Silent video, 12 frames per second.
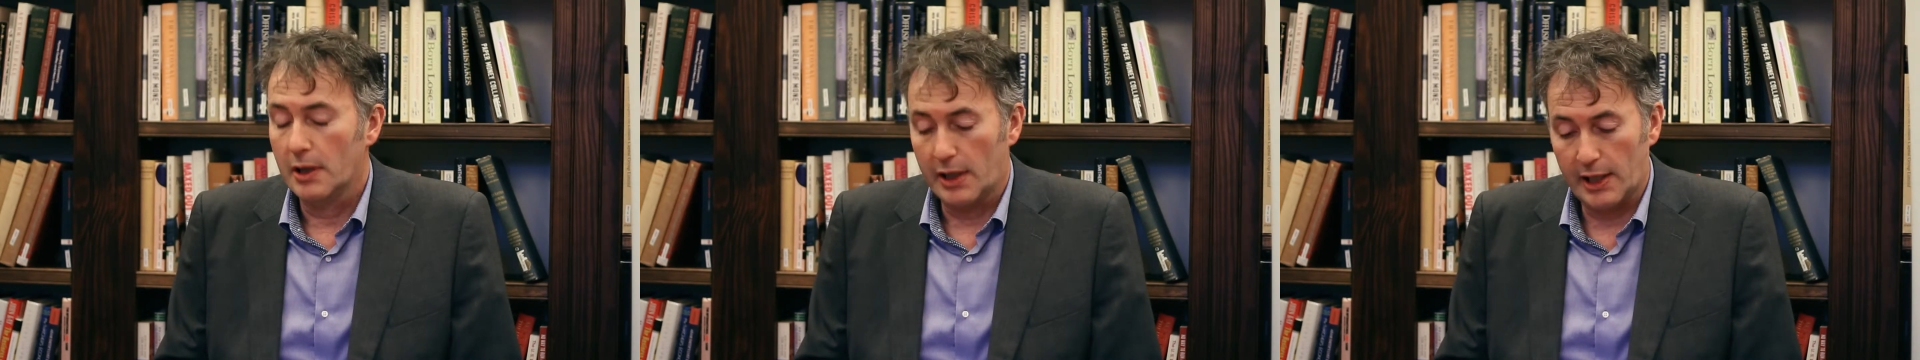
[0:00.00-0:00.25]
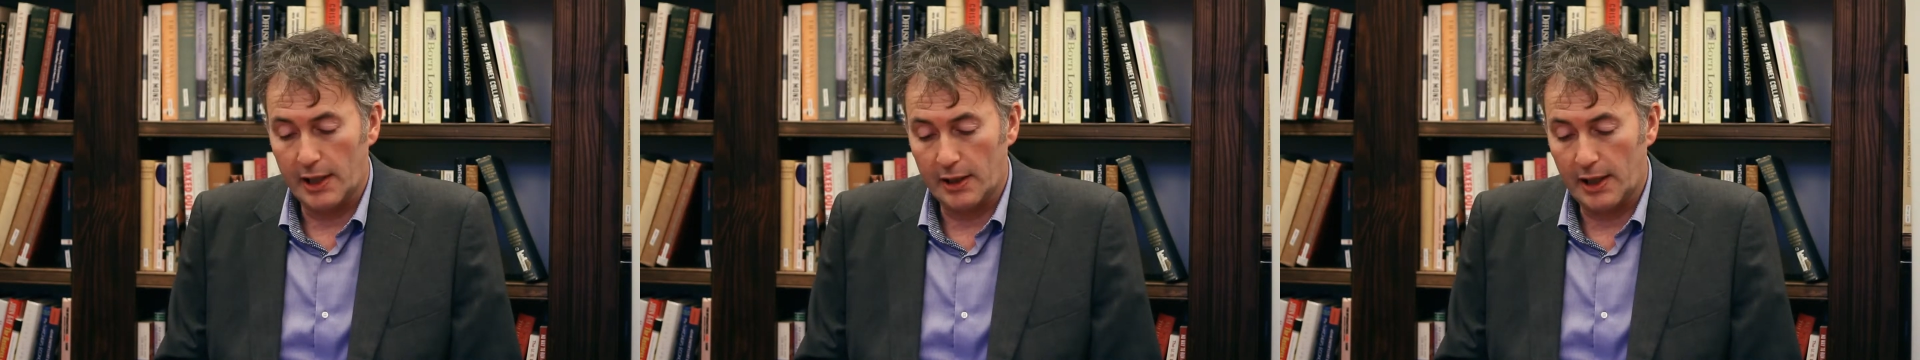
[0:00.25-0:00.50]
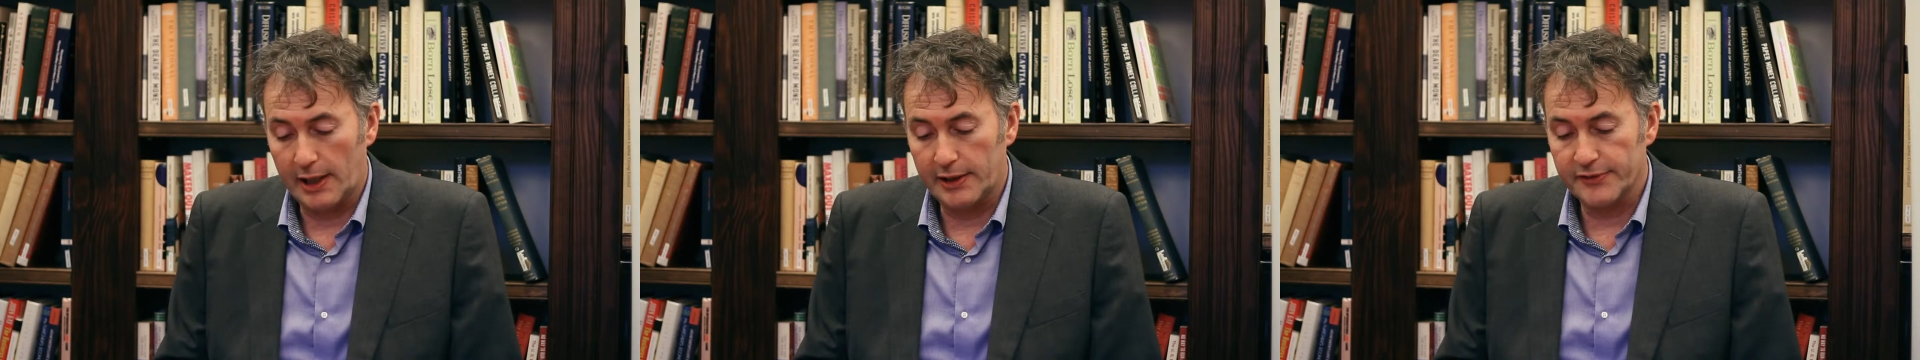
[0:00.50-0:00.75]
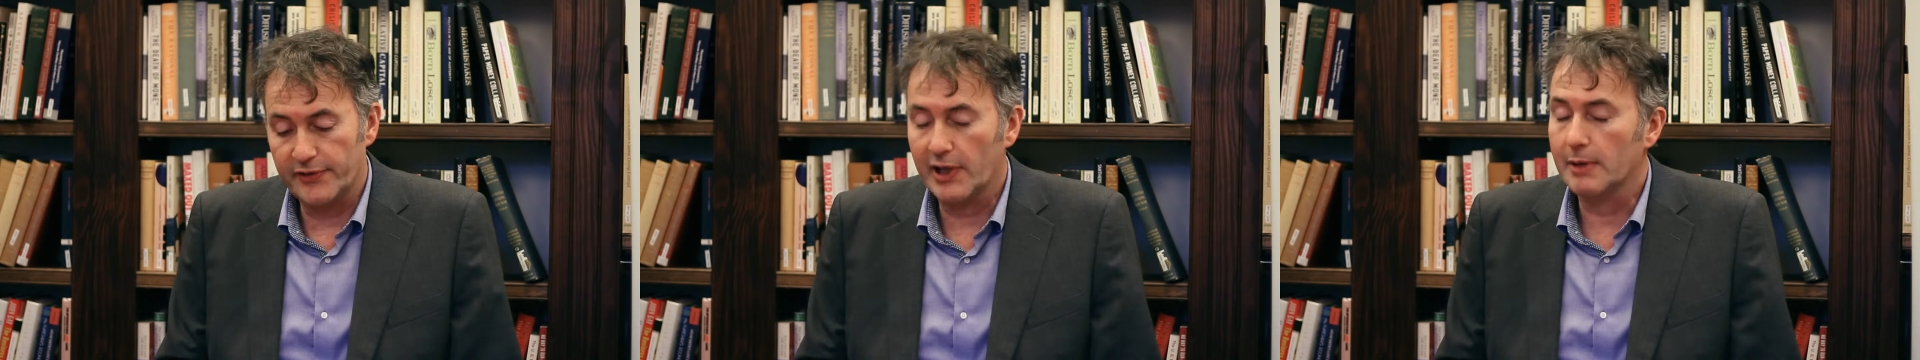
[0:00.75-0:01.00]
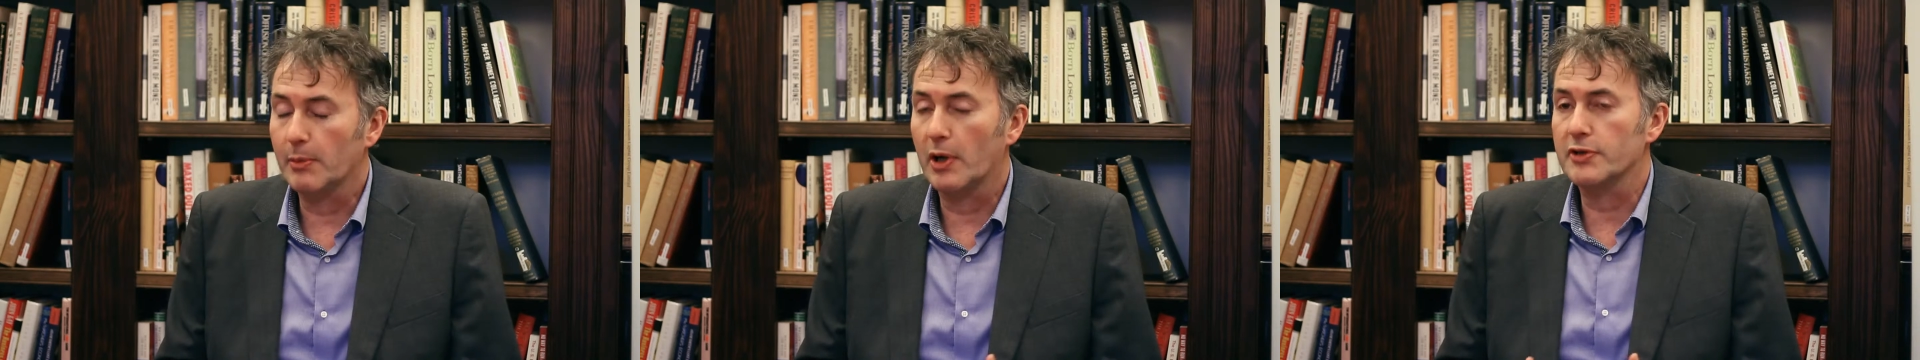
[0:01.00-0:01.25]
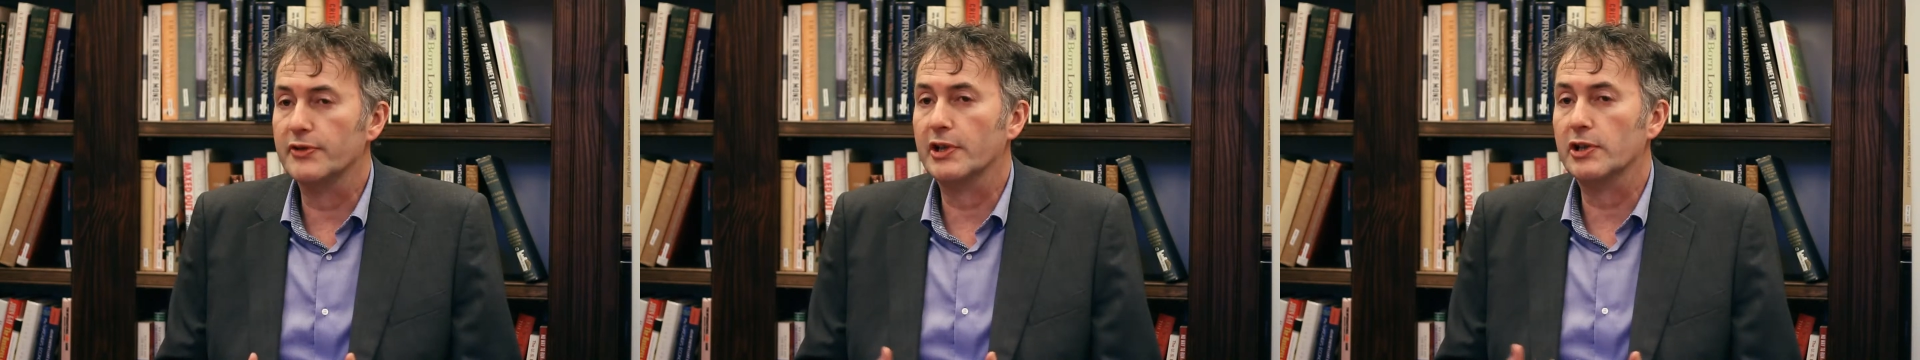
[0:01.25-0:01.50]
and it's very
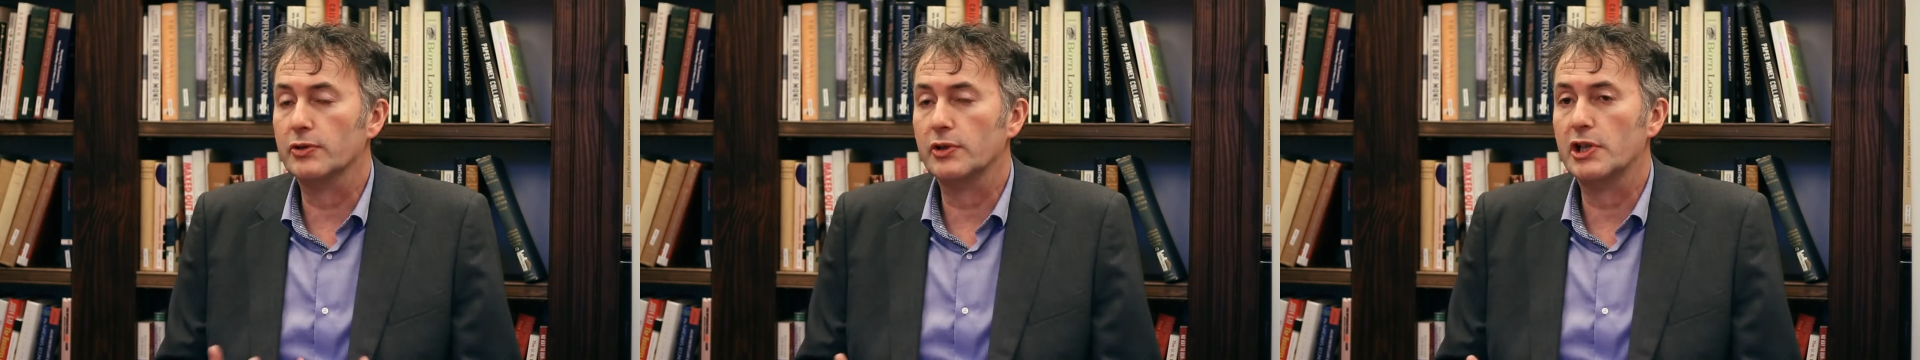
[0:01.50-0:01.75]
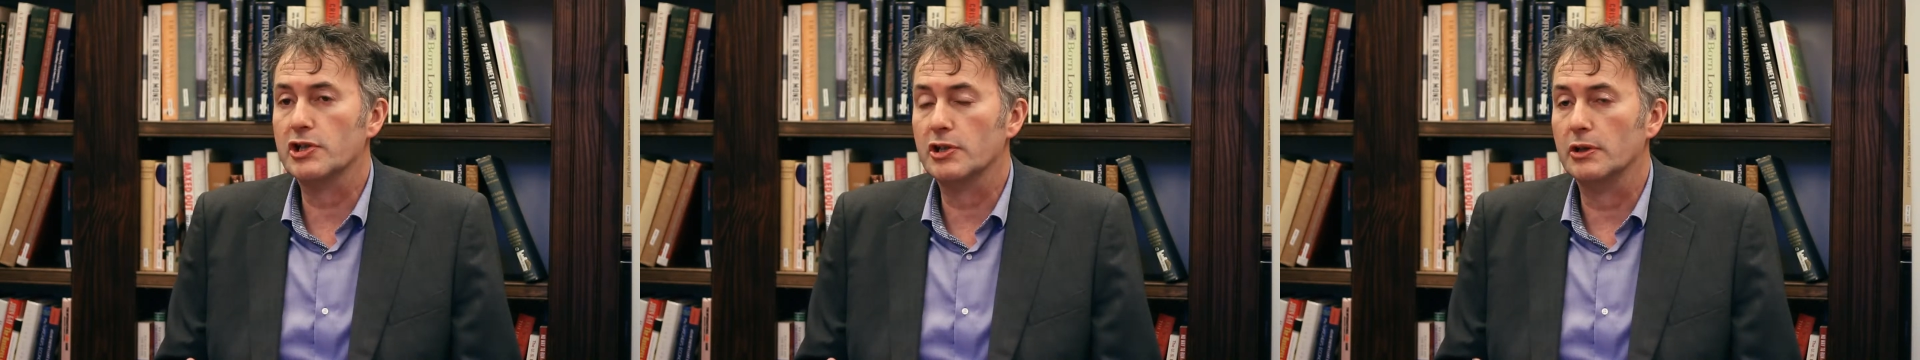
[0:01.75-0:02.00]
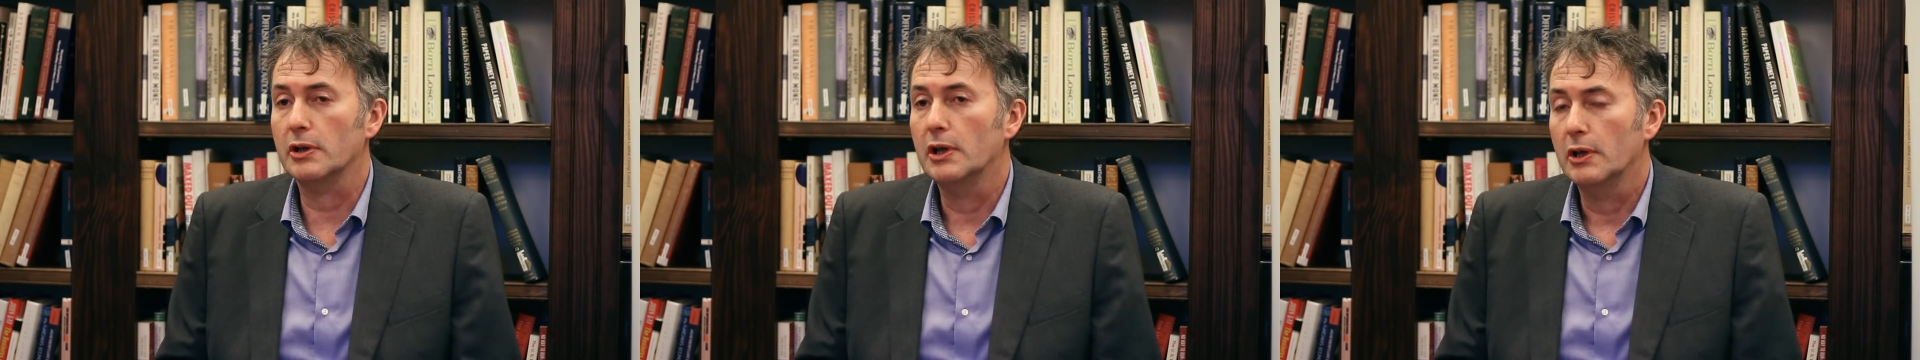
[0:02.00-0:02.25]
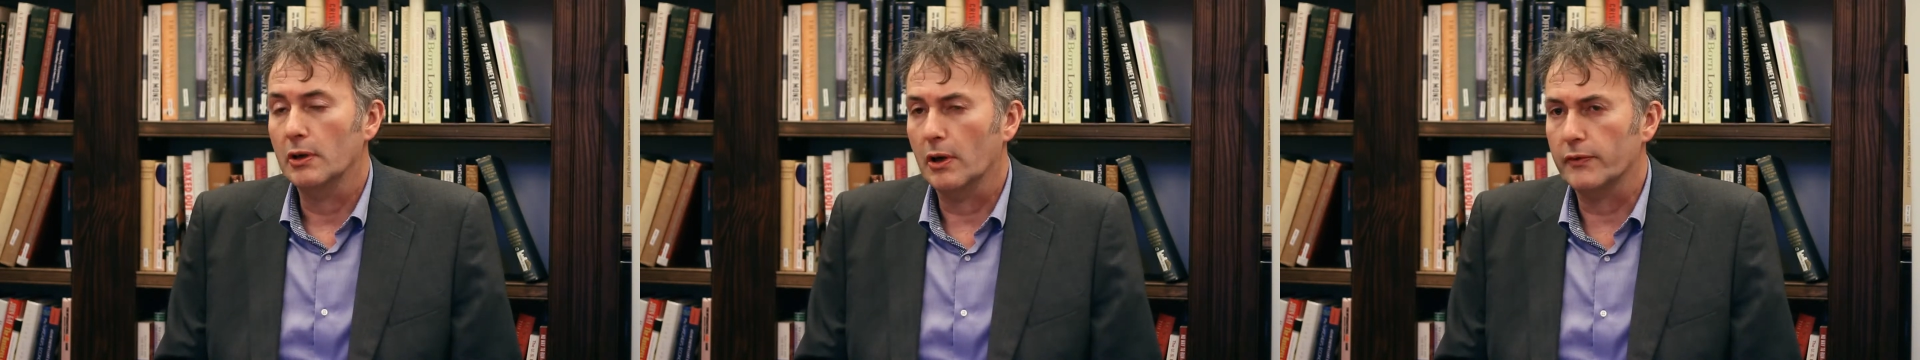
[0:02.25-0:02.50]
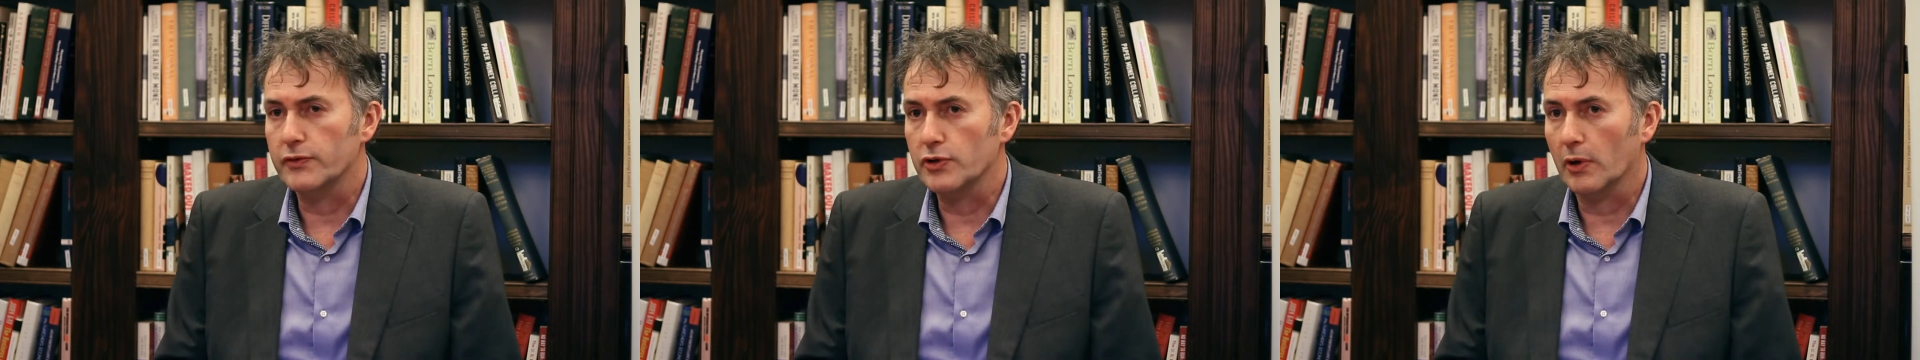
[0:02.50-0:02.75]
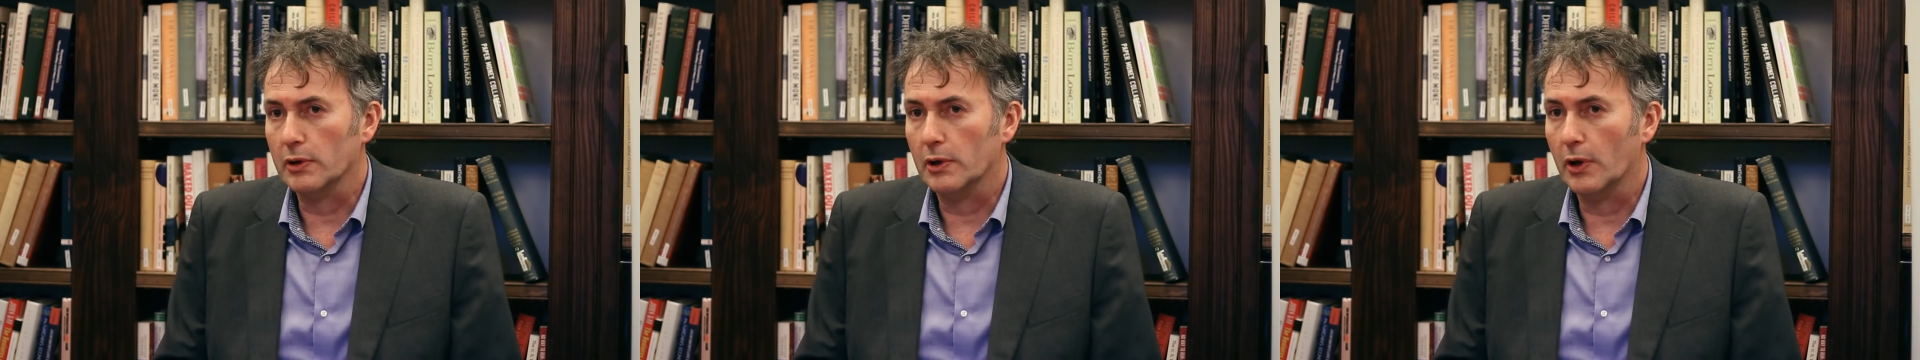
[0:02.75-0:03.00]
much the creation of
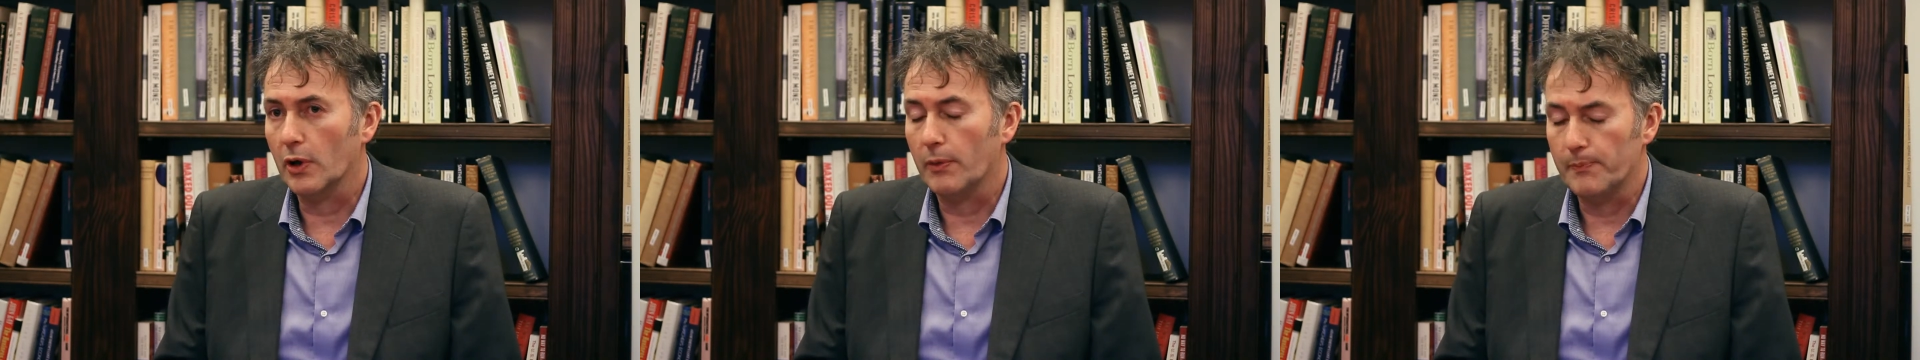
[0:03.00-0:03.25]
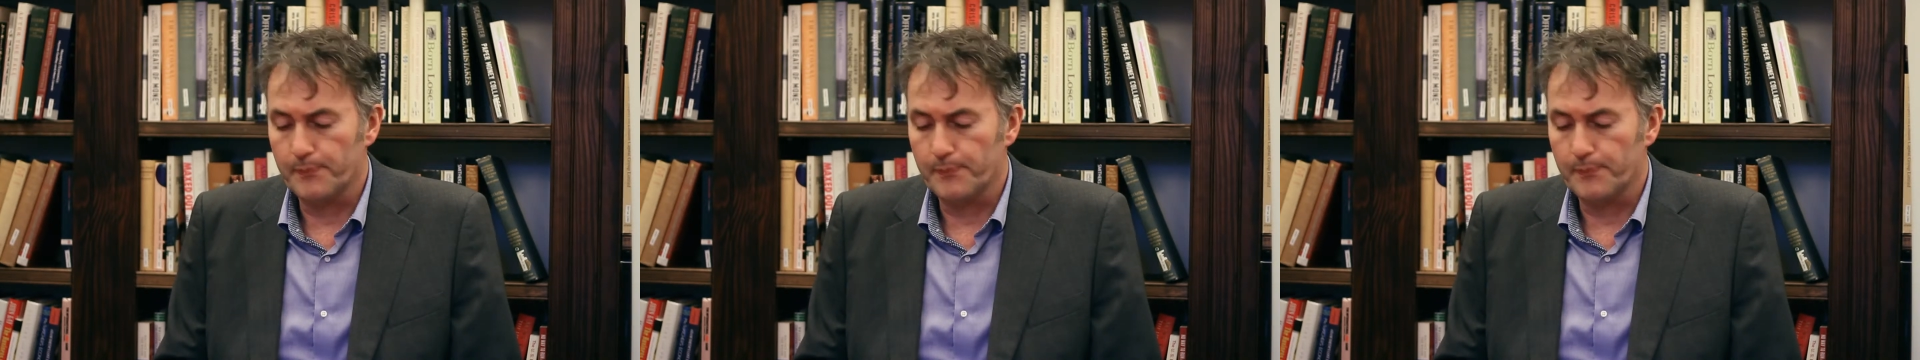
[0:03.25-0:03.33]
John Law.